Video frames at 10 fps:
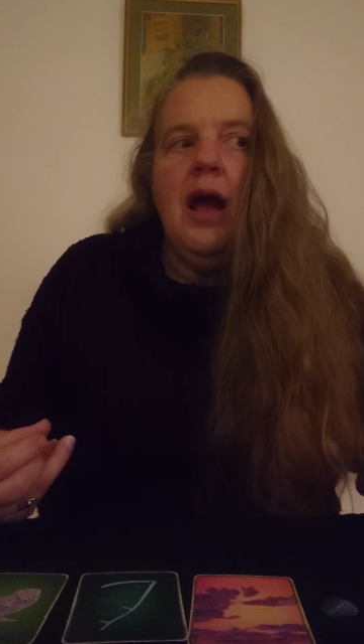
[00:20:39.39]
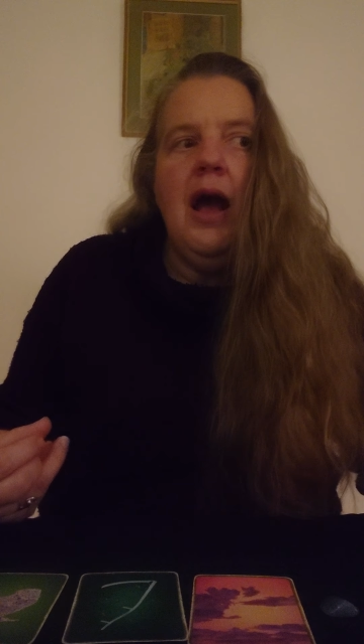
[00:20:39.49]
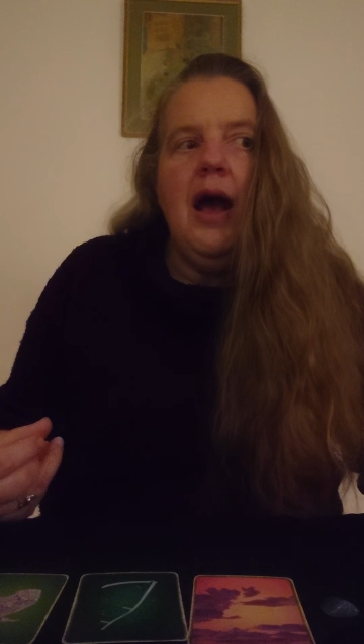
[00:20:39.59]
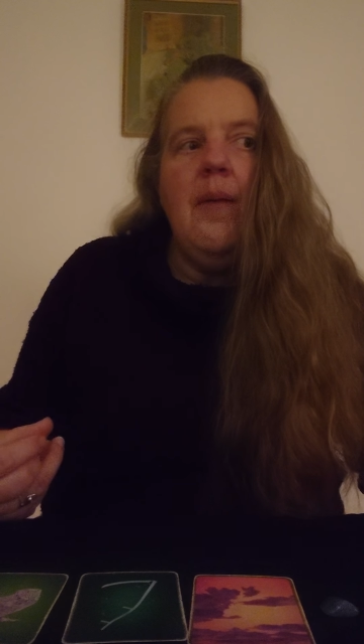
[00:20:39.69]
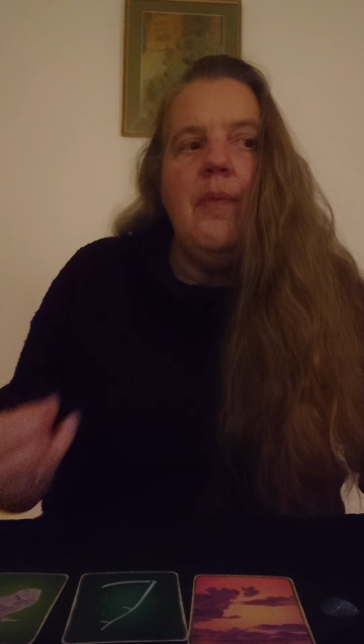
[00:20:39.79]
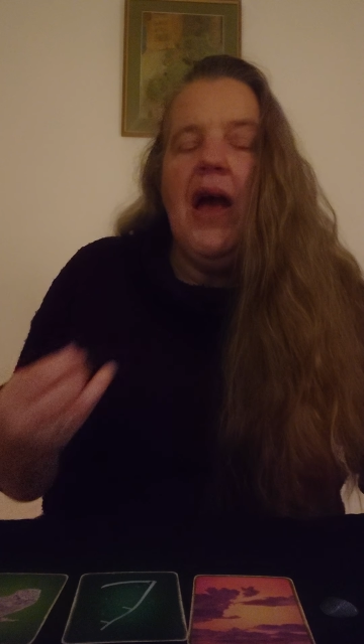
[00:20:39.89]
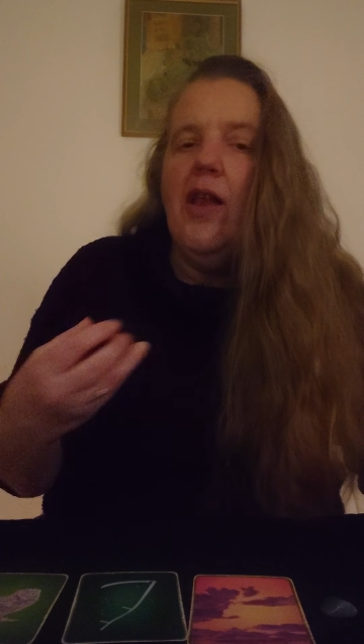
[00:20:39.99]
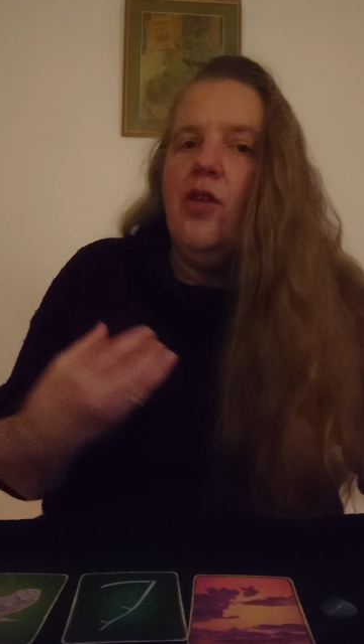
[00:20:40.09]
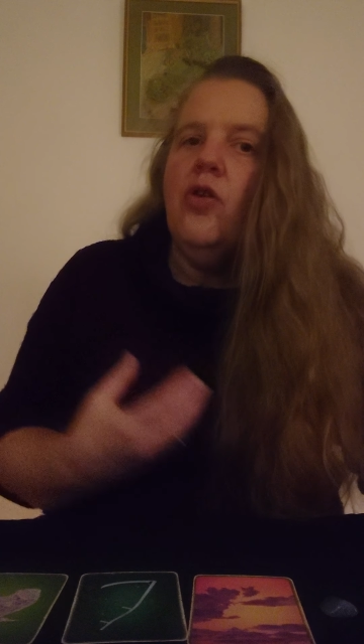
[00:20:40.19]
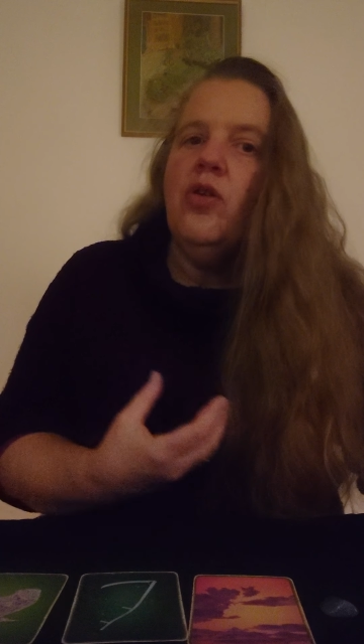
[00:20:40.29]

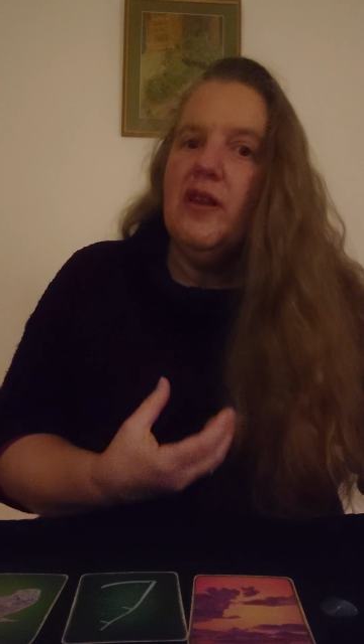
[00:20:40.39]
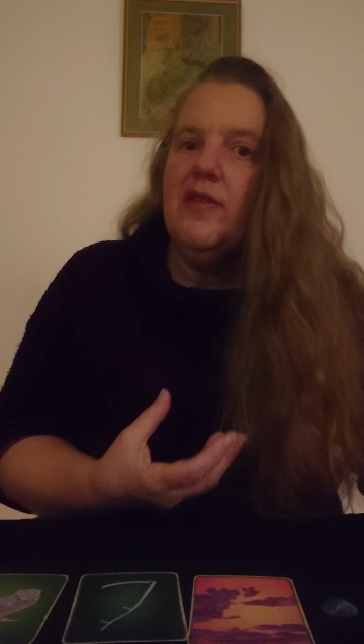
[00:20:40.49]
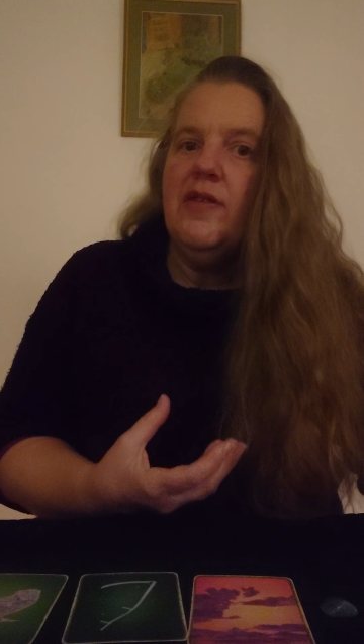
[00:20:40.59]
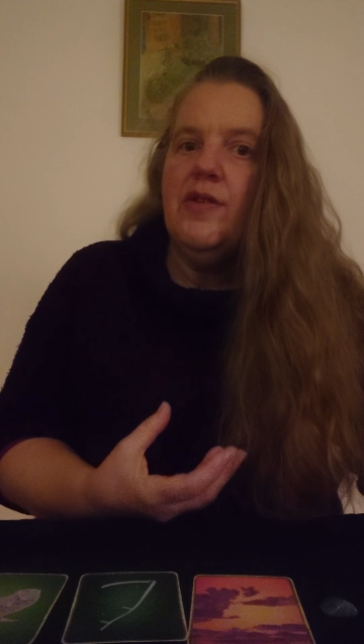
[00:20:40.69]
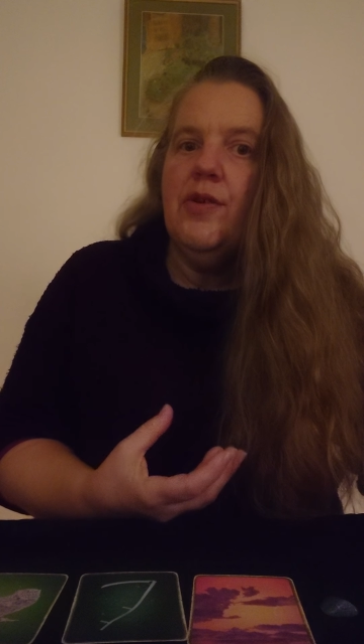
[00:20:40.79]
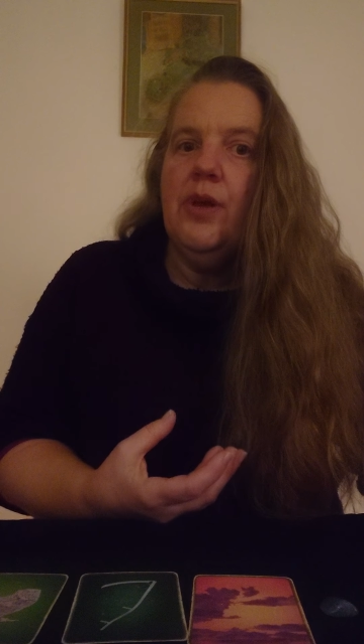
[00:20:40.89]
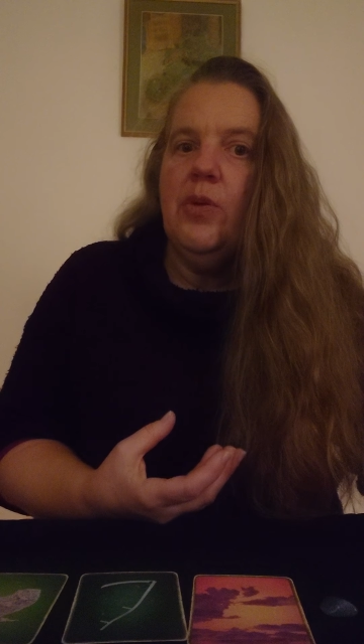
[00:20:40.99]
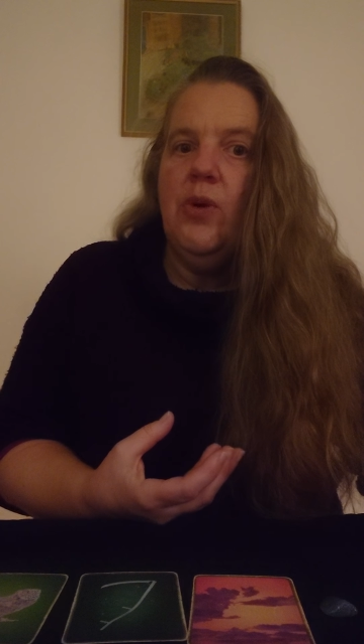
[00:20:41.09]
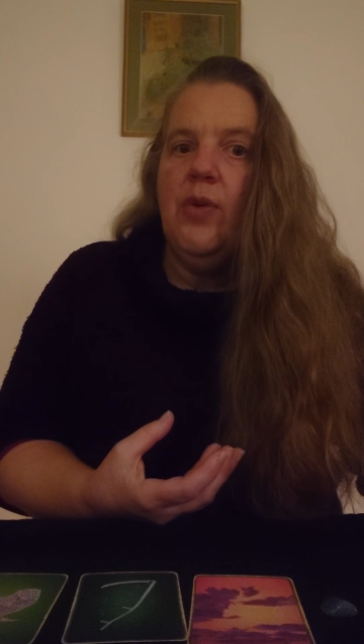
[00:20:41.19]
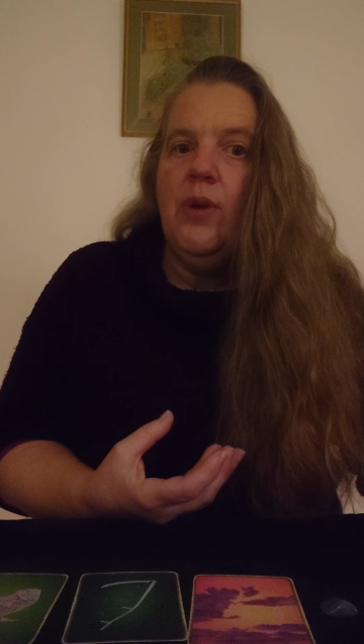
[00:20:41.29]
and not necessarily
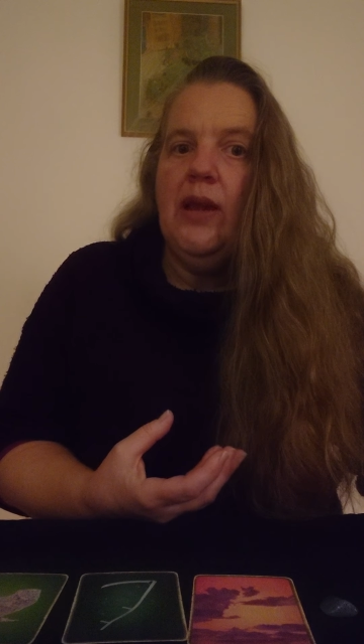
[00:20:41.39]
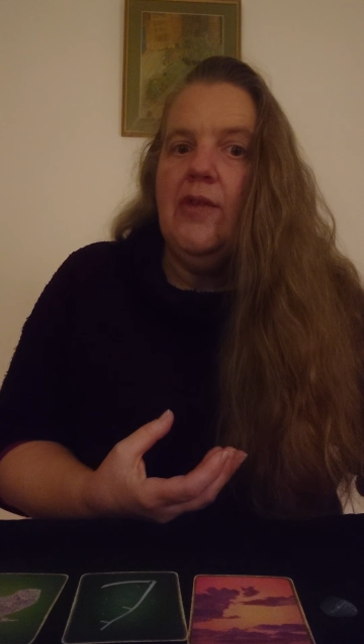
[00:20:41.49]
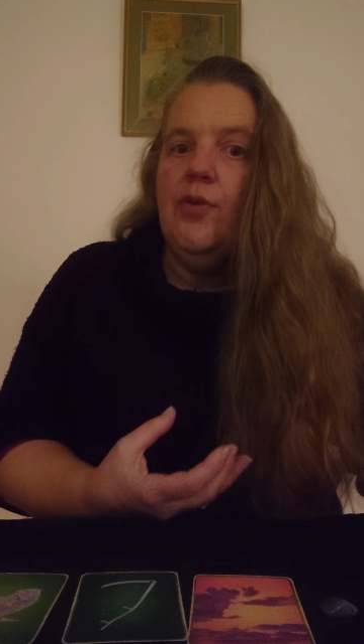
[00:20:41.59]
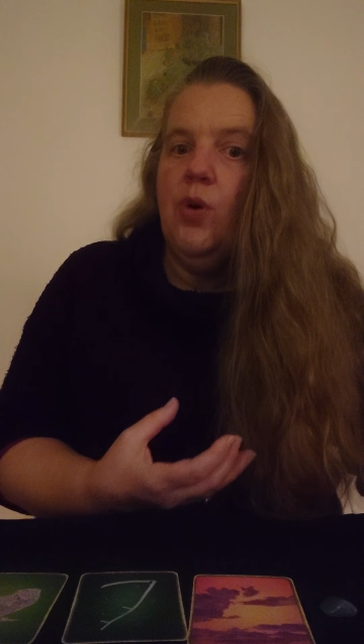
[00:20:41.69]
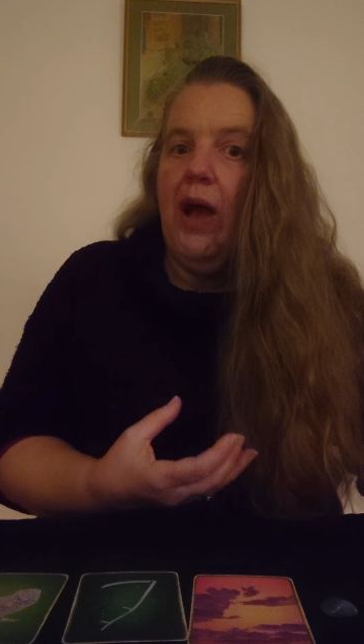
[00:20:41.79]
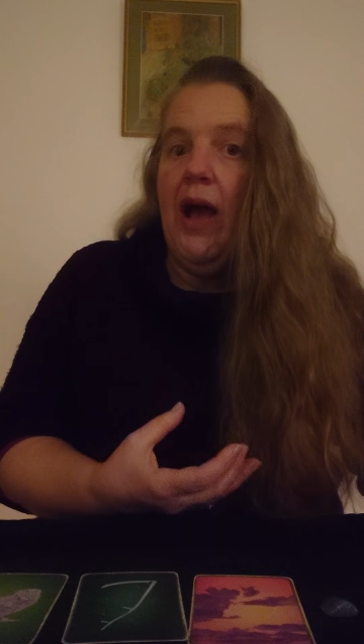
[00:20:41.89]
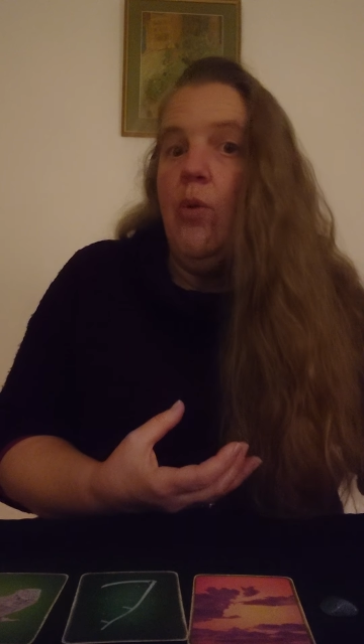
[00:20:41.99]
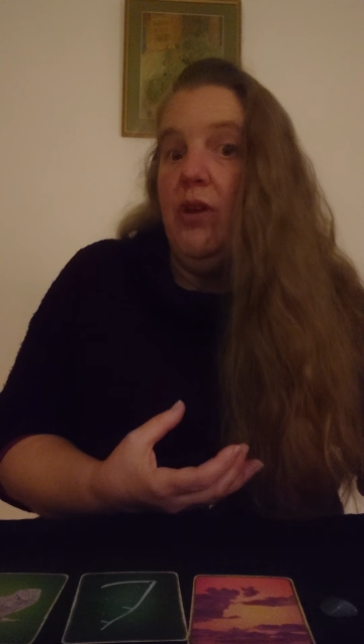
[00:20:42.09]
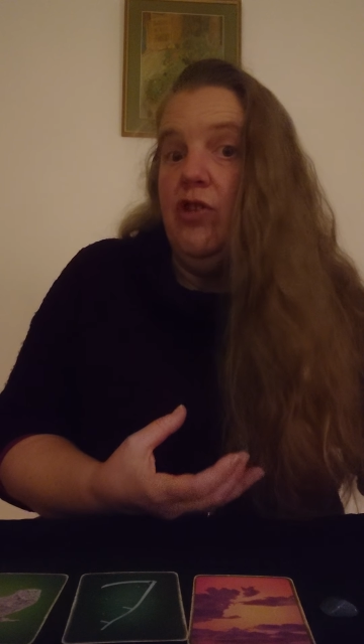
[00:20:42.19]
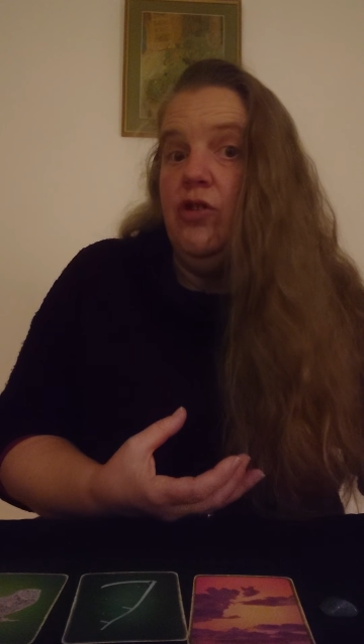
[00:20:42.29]
where we live or how
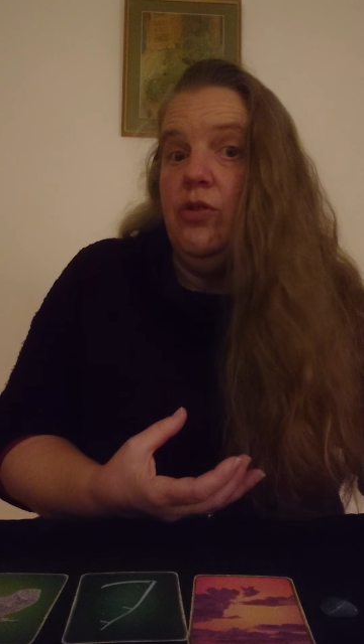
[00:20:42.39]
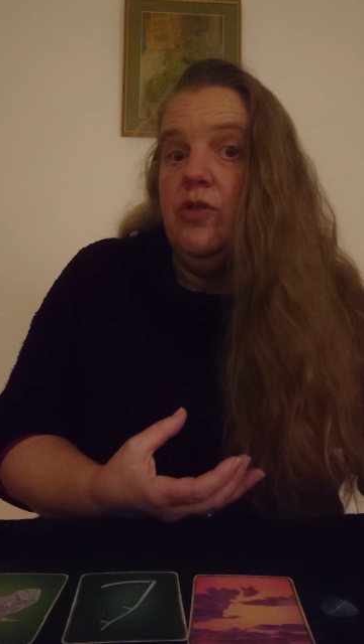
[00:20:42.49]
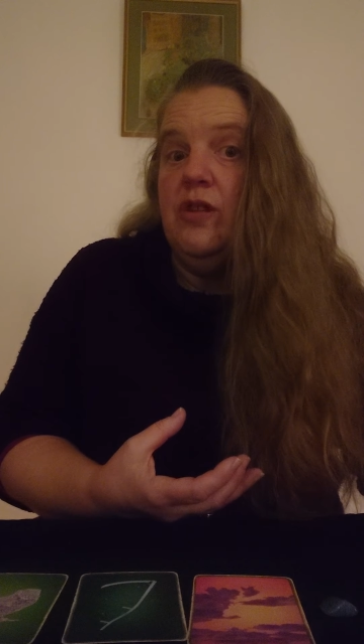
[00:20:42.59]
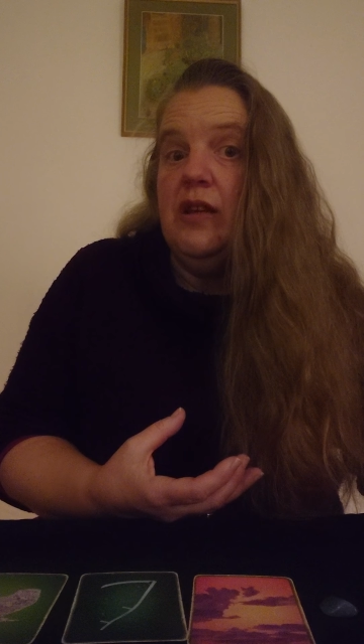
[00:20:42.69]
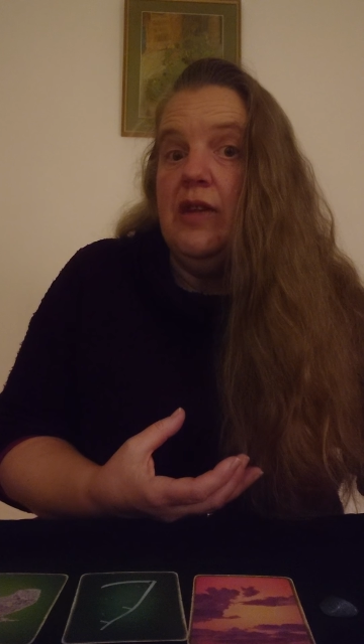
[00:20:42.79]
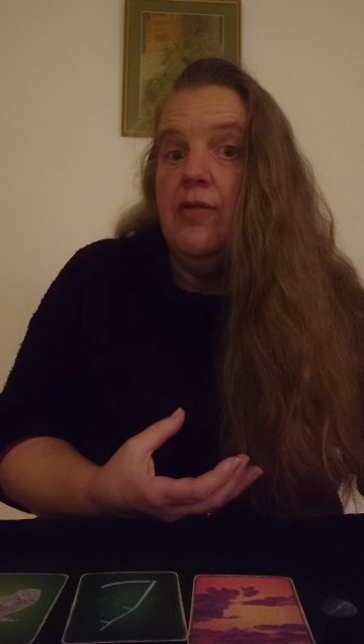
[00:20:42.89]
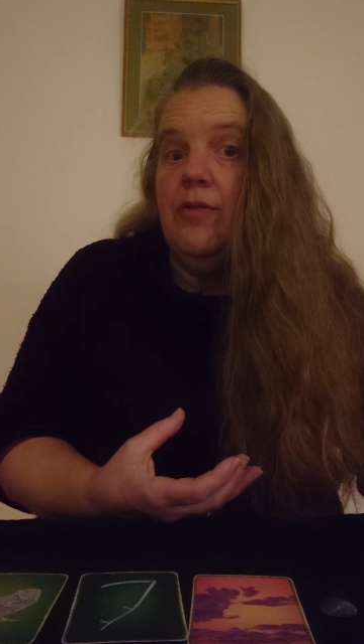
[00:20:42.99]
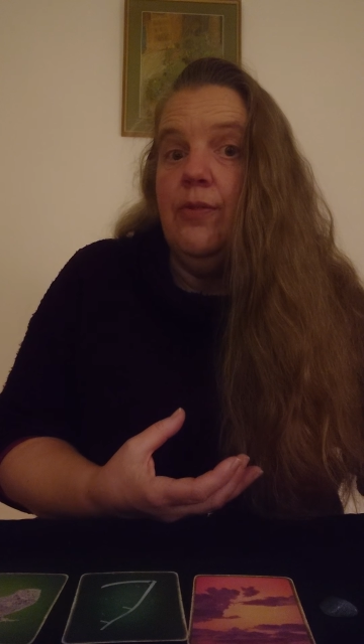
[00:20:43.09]
we choose to live.